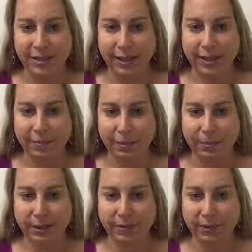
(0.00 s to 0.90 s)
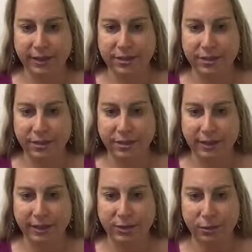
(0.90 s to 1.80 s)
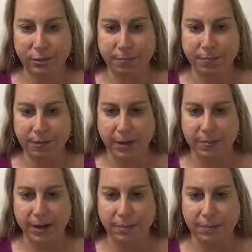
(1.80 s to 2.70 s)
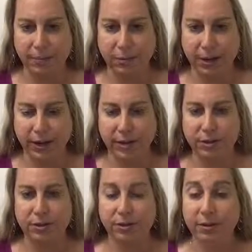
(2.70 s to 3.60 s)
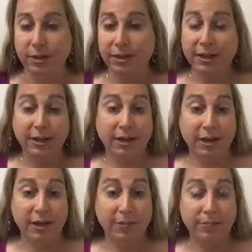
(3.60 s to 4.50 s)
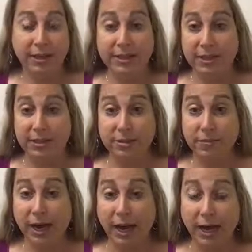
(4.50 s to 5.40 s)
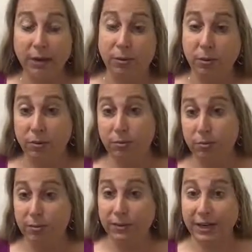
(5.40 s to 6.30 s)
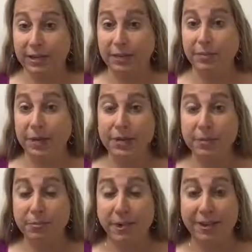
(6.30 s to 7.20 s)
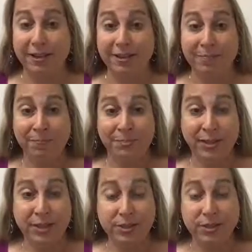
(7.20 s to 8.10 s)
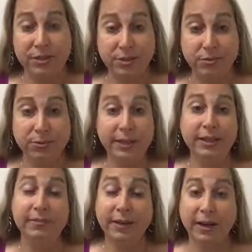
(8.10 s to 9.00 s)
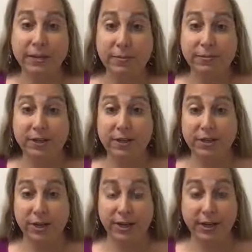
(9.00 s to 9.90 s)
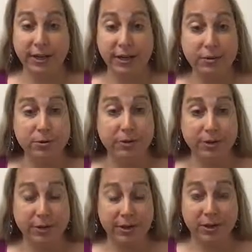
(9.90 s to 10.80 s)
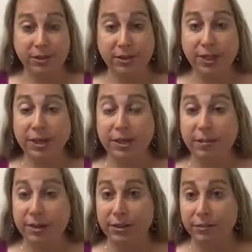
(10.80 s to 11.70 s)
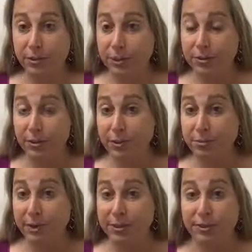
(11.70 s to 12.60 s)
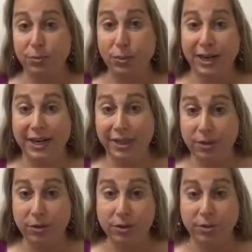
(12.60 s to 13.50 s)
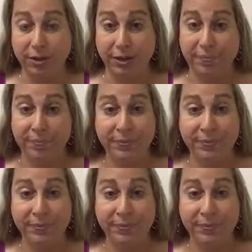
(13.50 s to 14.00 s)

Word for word: and but we definitely get zeros and then it sort of pops up before I get to um, basically to pi or reflected to minus pi. And so this is a really valuable function and an interesting way to start thinking about the frequency responses and what I can use with it.